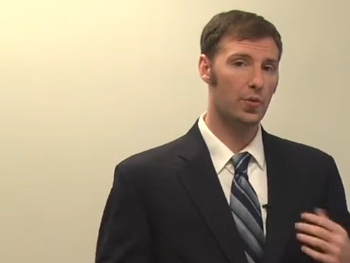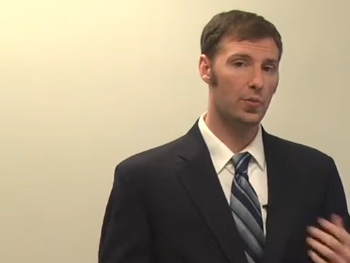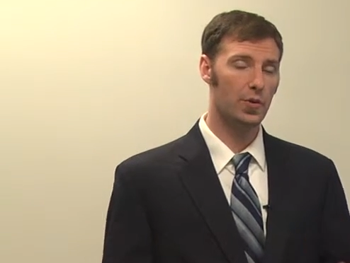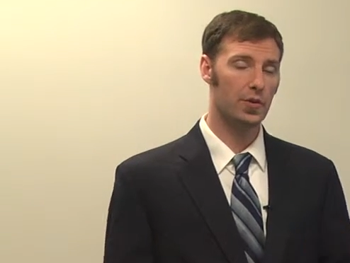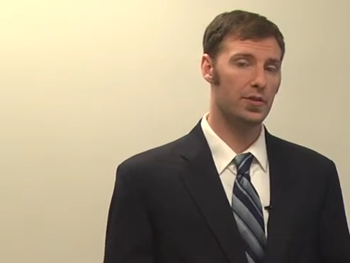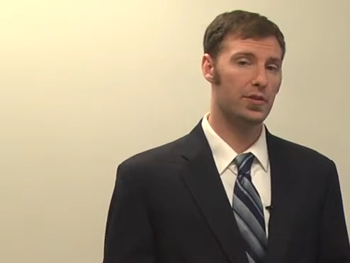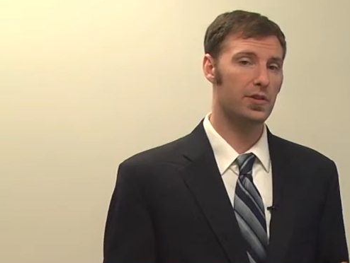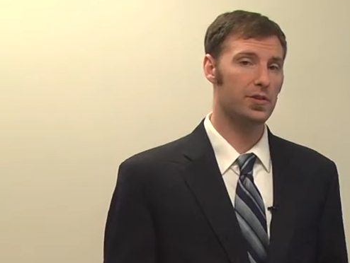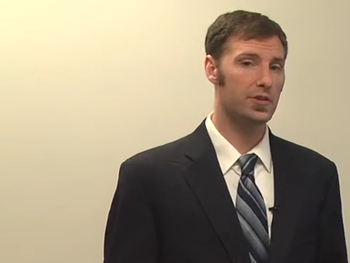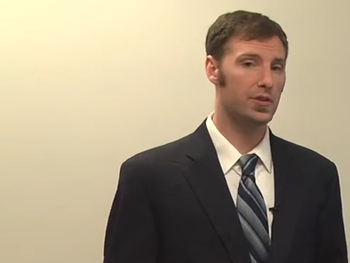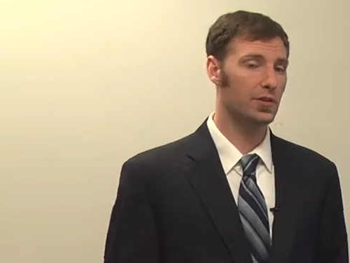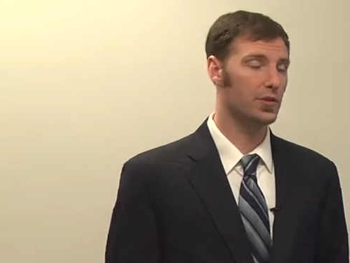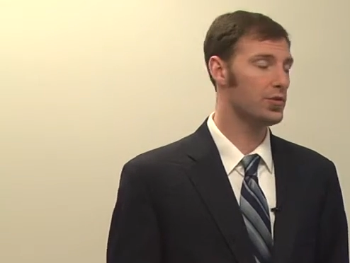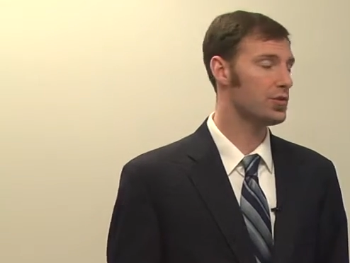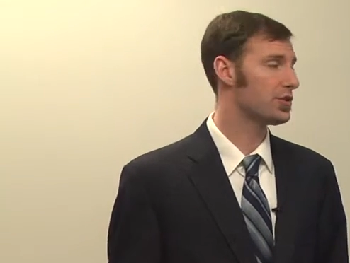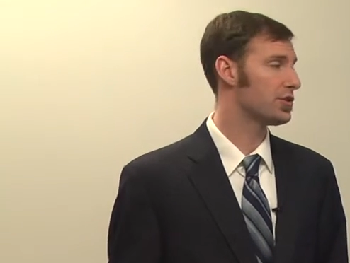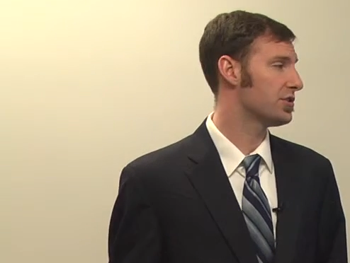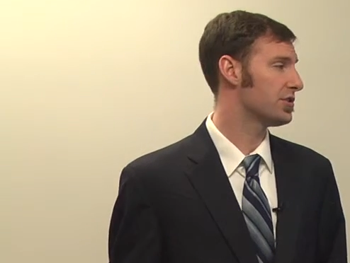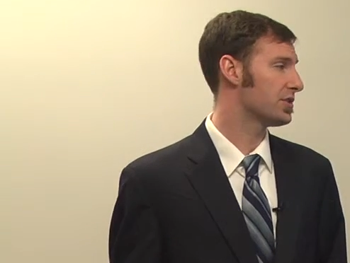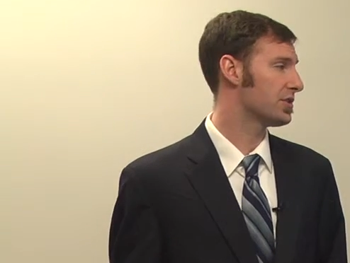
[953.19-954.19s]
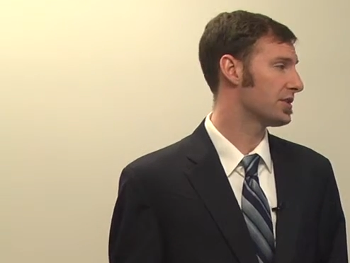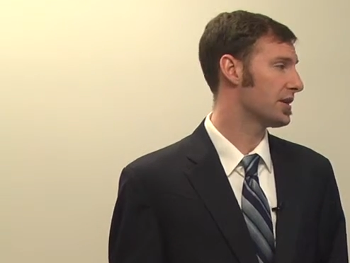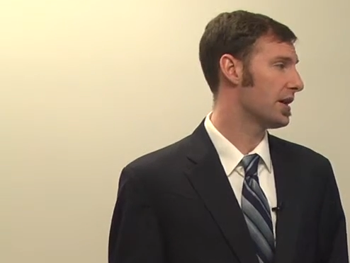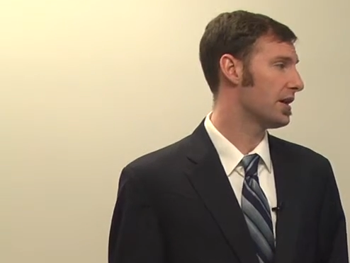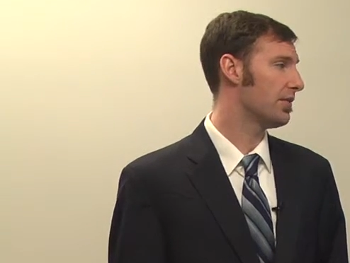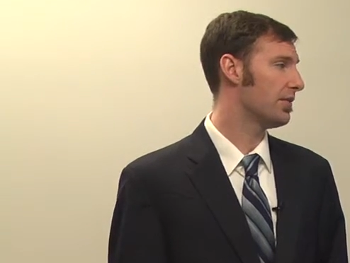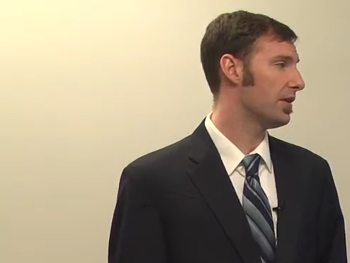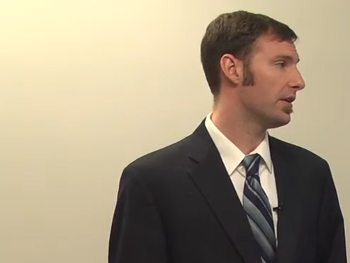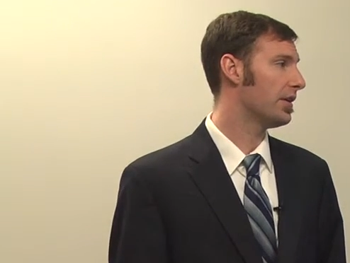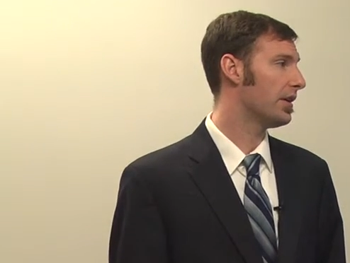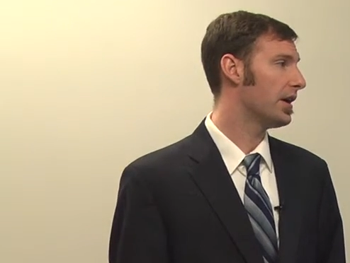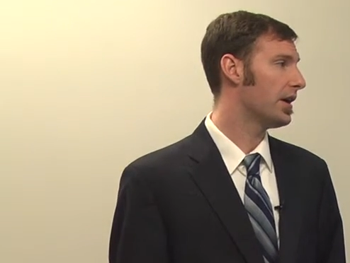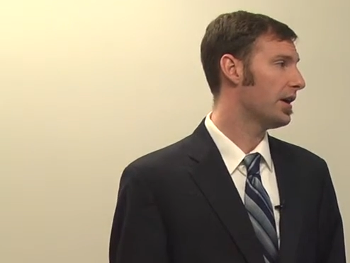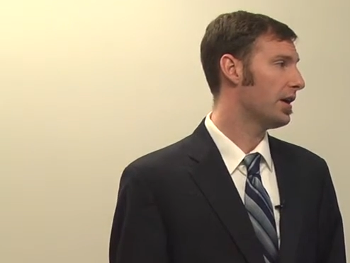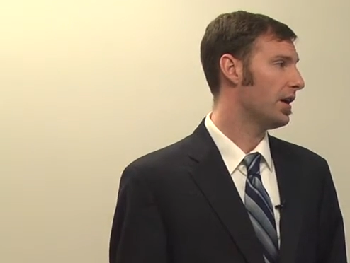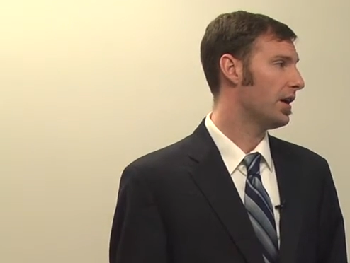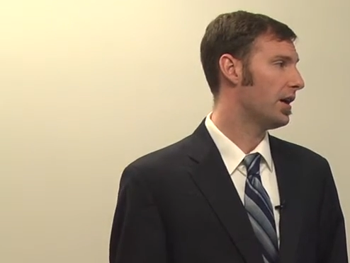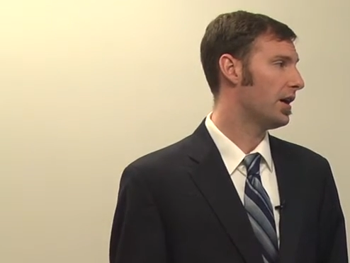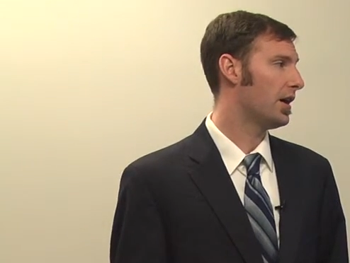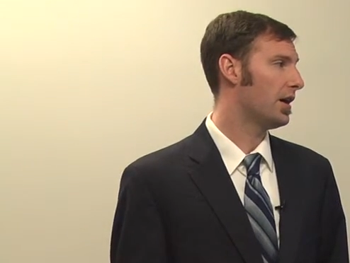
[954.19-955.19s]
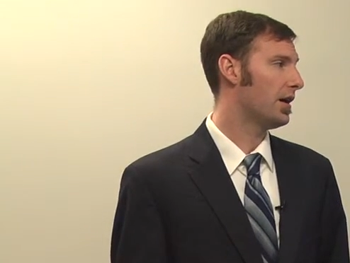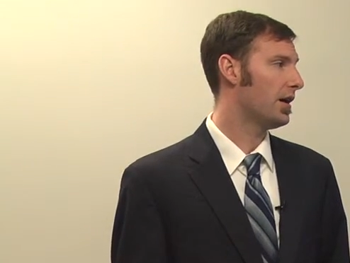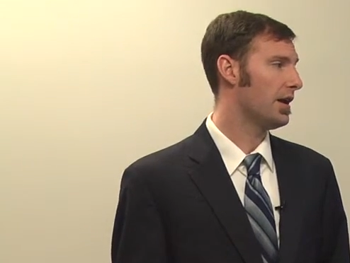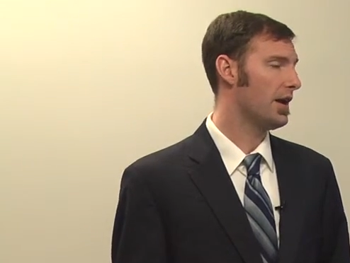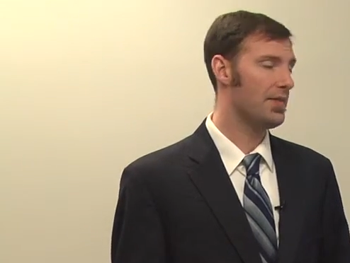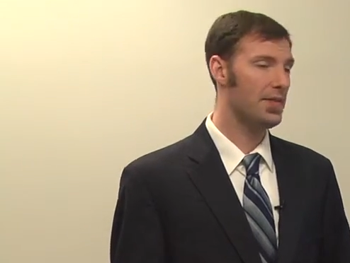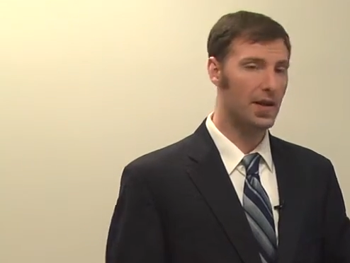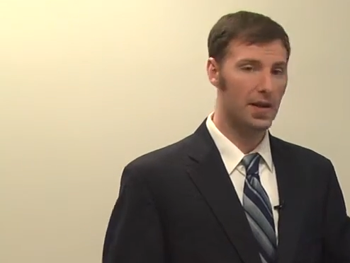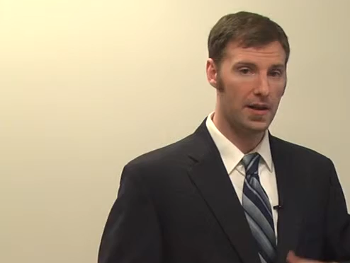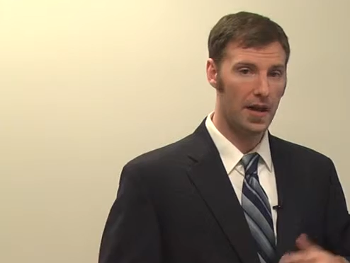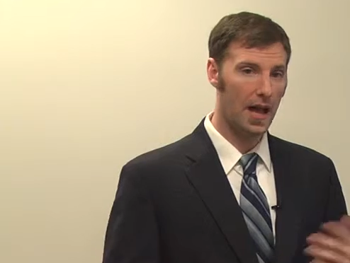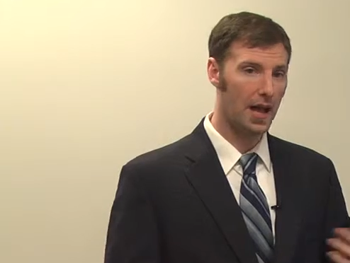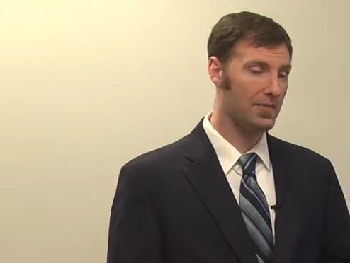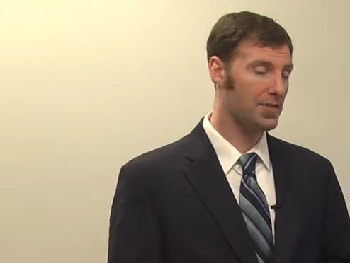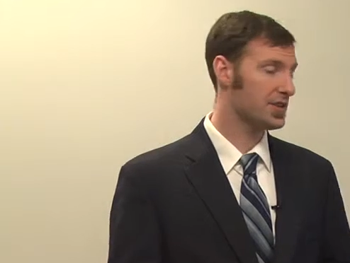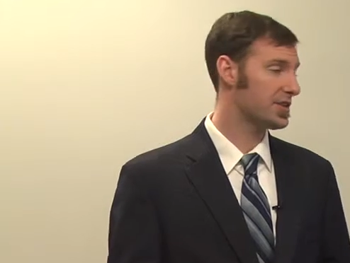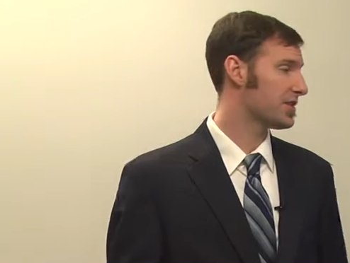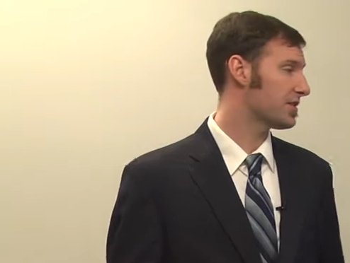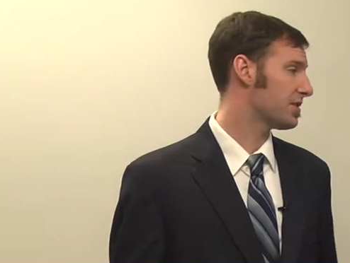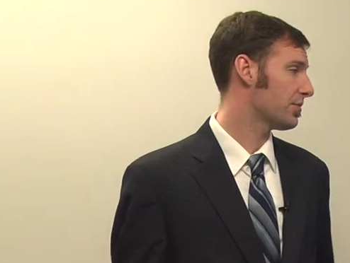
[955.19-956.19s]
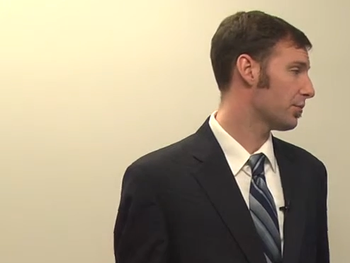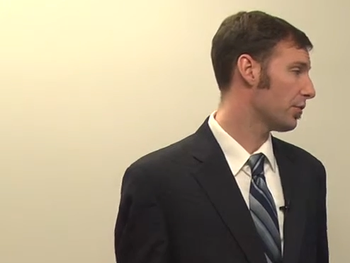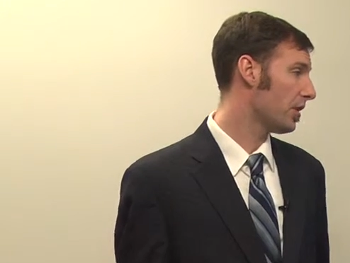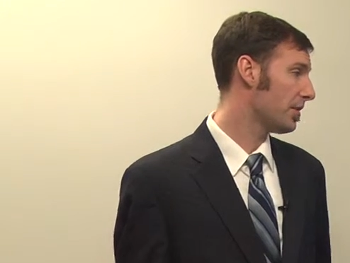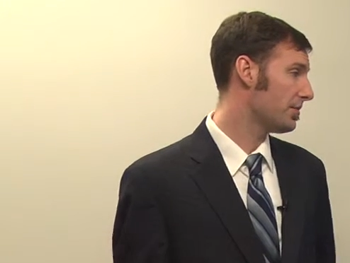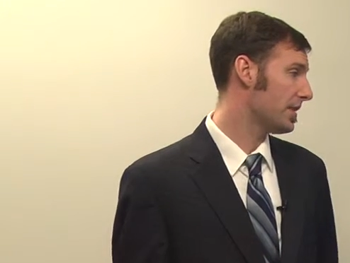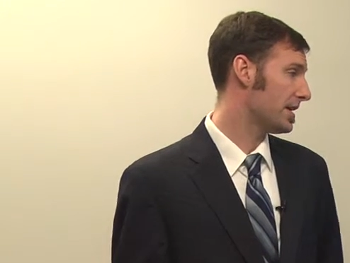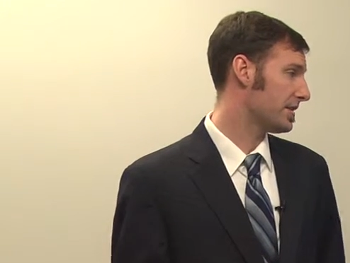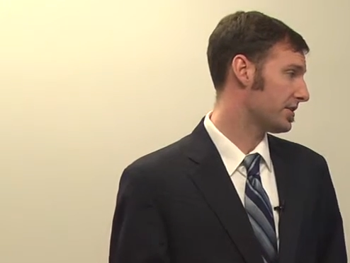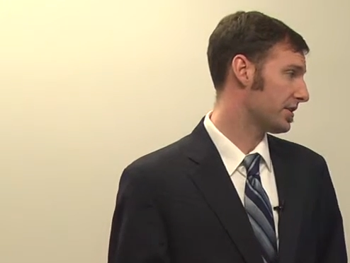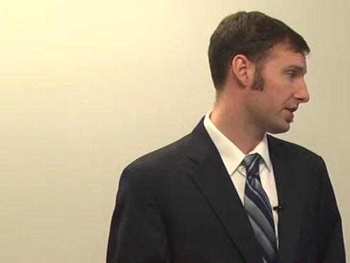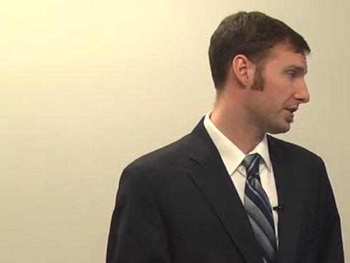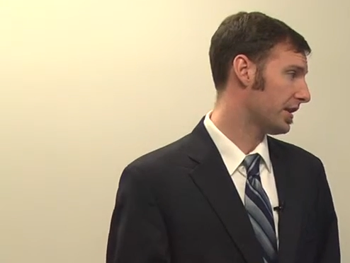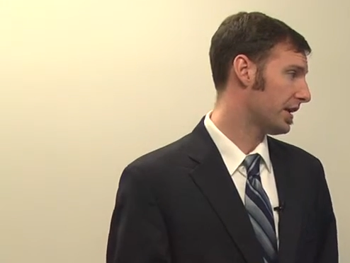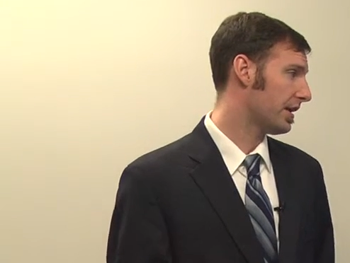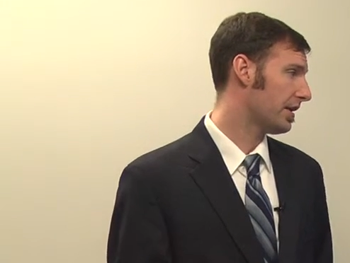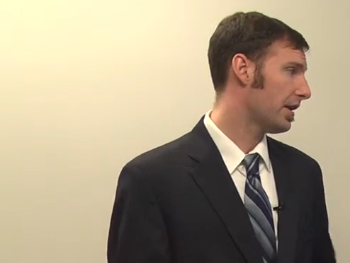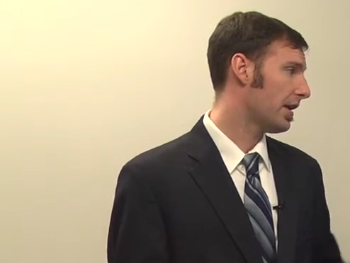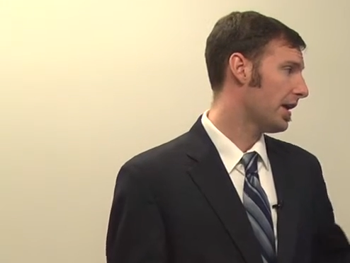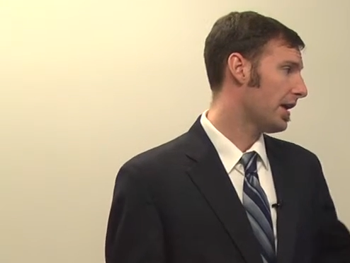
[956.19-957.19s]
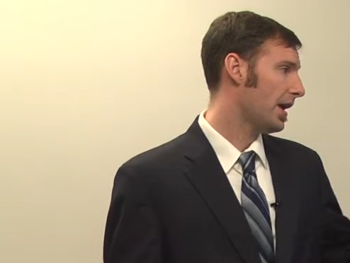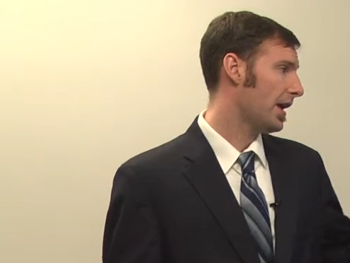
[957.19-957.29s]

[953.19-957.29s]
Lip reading: with the solutions inside of it, and then have the system run basically.